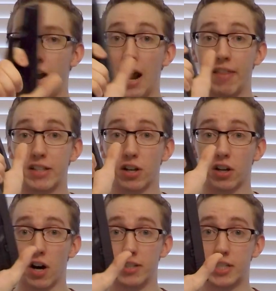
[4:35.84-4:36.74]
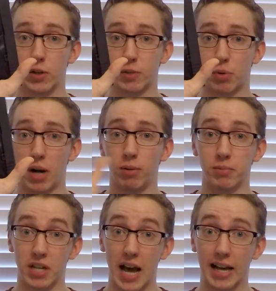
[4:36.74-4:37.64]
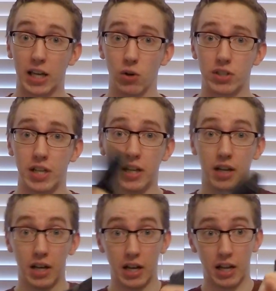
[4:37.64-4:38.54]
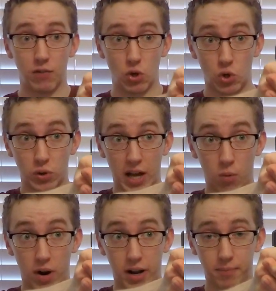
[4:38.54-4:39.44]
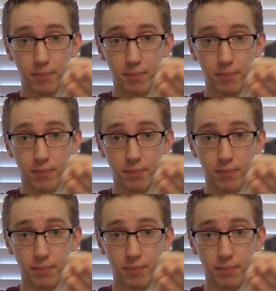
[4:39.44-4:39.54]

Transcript: And that's going to cause serious problems in accuracy if you shoot that way.